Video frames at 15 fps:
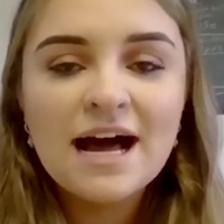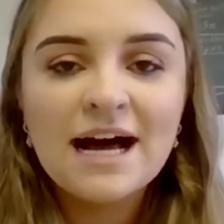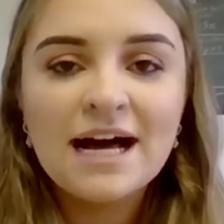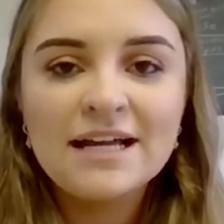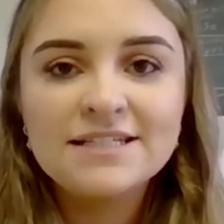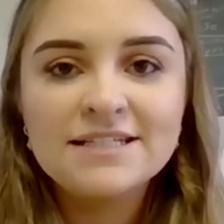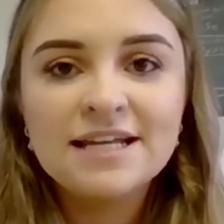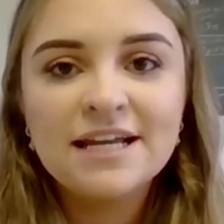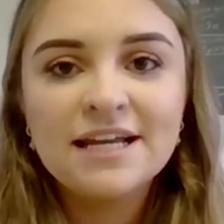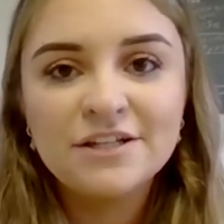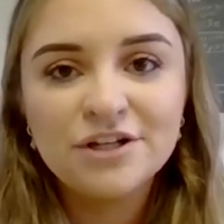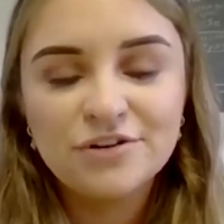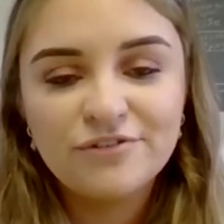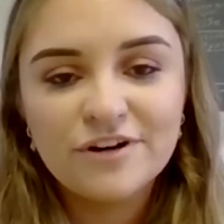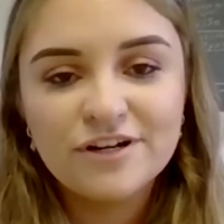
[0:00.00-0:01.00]
And in
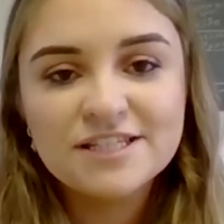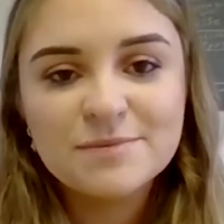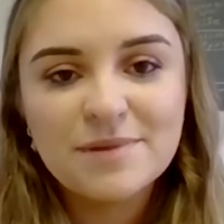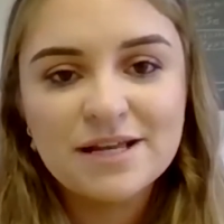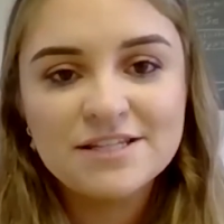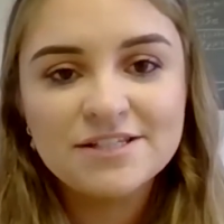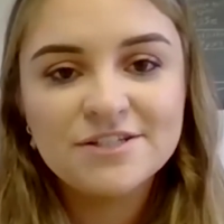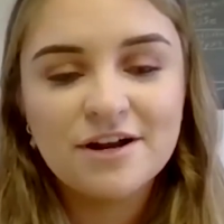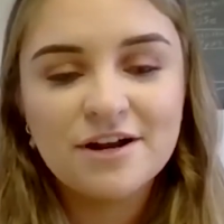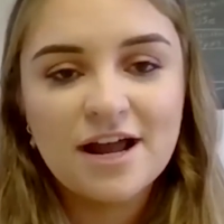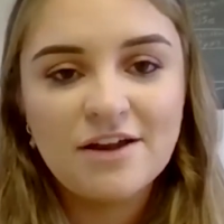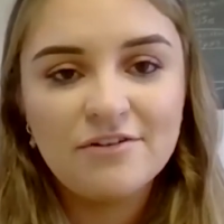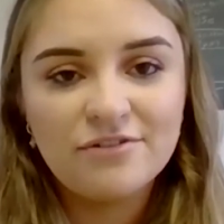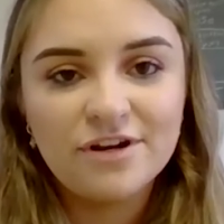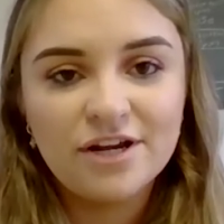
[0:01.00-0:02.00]
your first semester
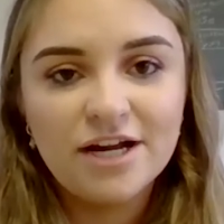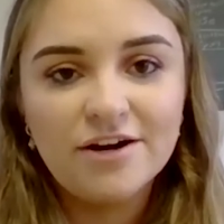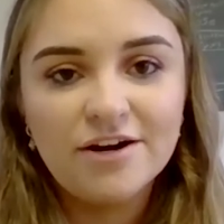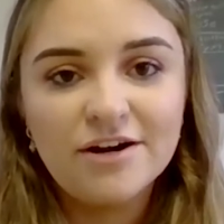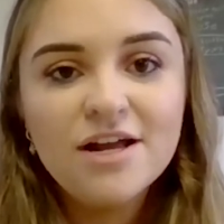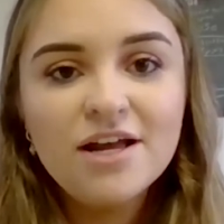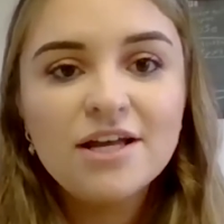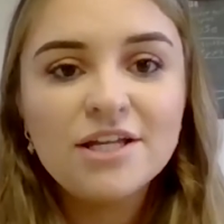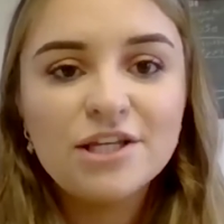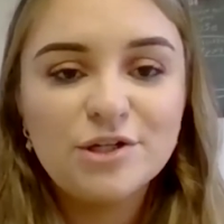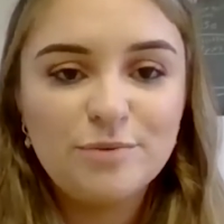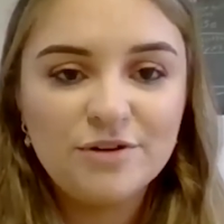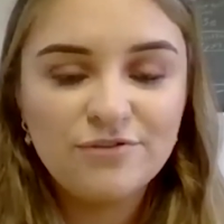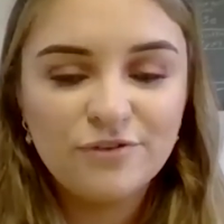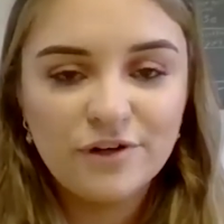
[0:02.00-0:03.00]
every year,
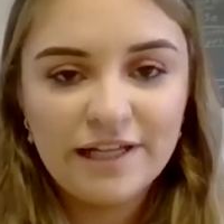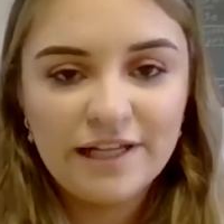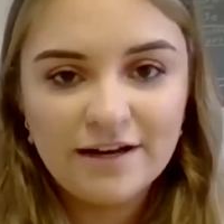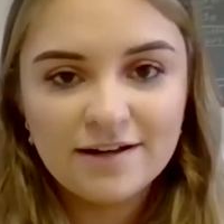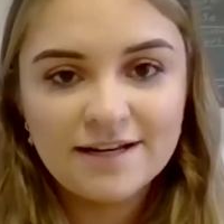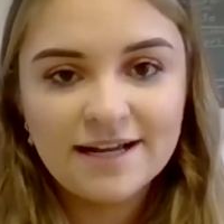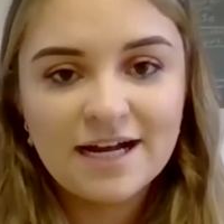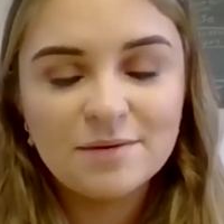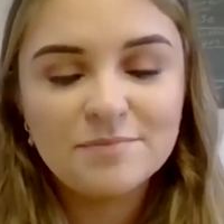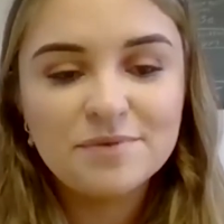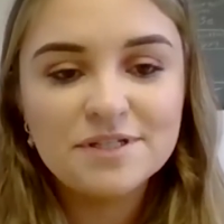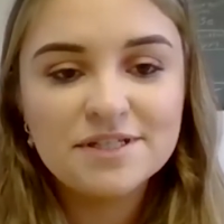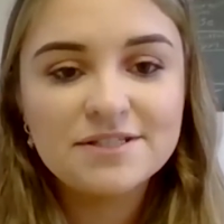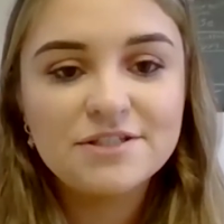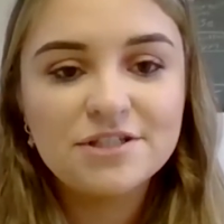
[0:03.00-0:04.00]
you'll be fully on
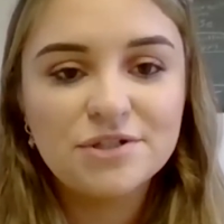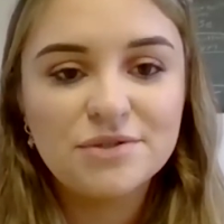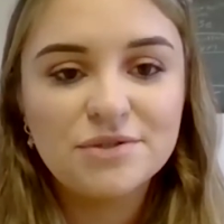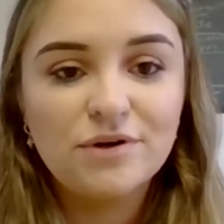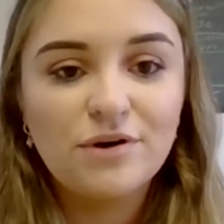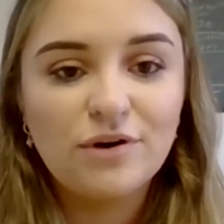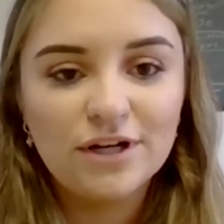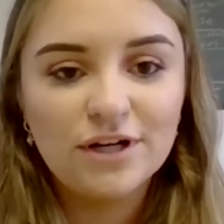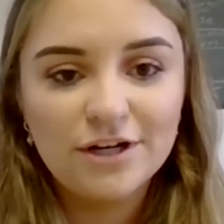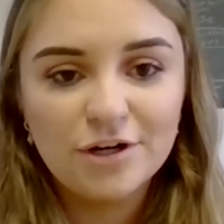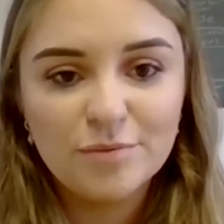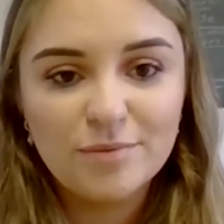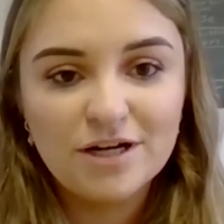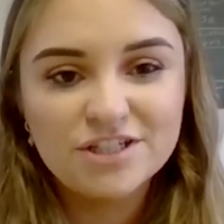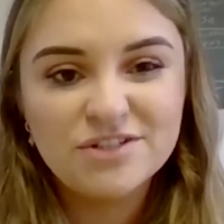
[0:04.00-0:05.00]
campus doing all
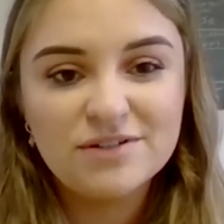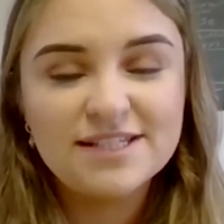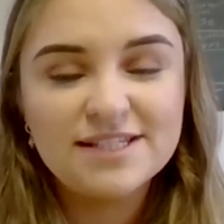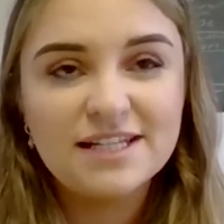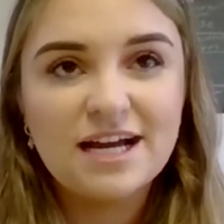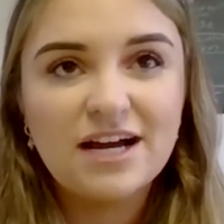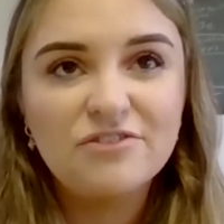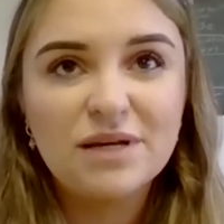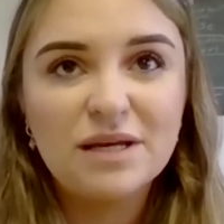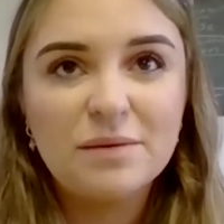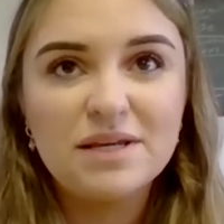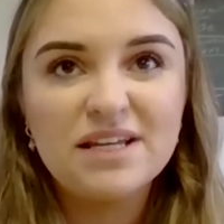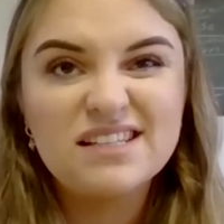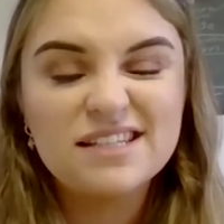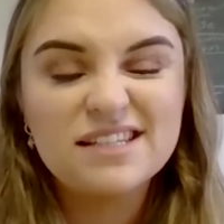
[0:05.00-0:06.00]
your modules. You'll have
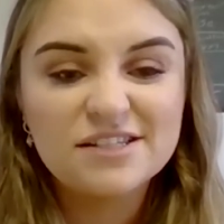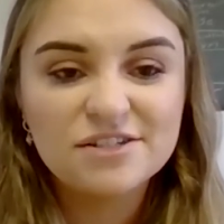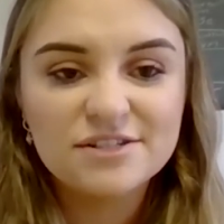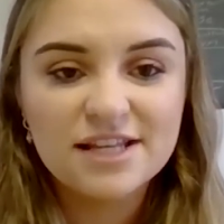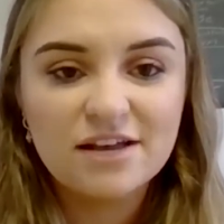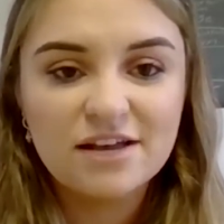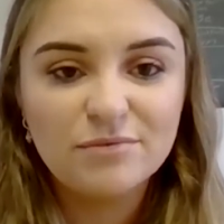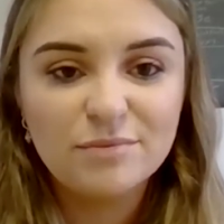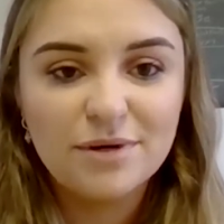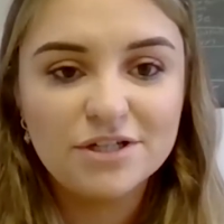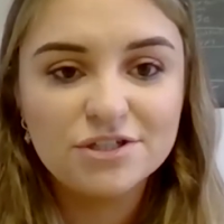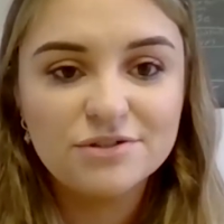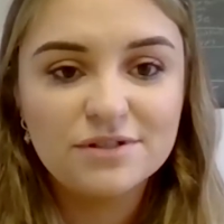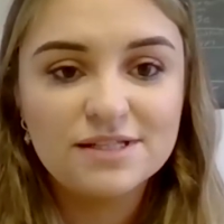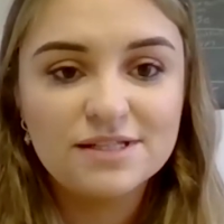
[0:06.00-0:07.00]
maybe 6 or 7
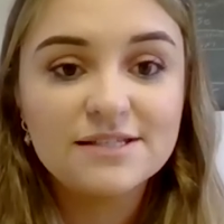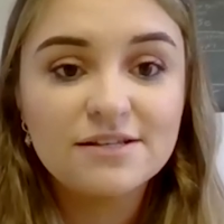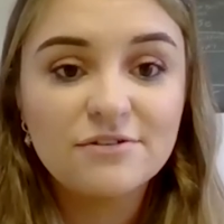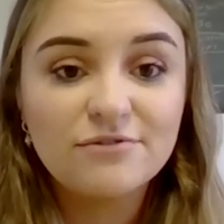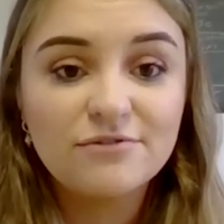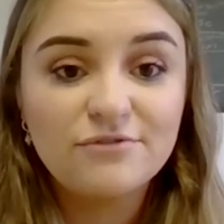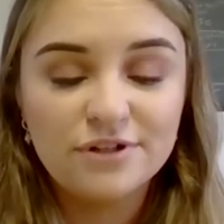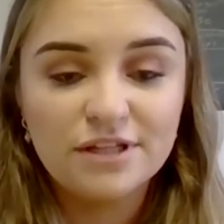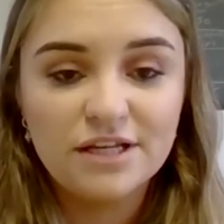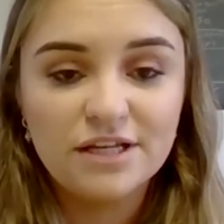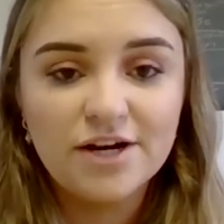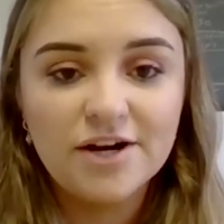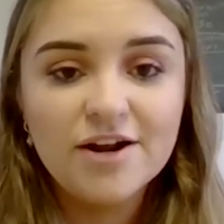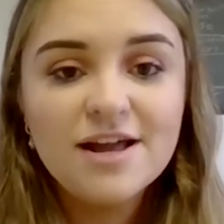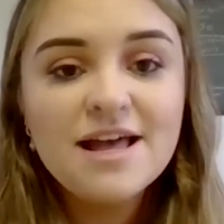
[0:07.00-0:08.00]
modules for the
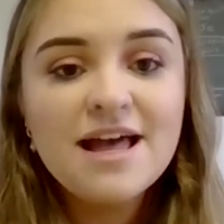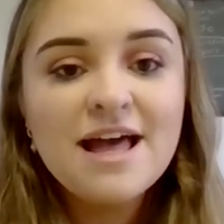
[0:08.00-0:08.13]
year.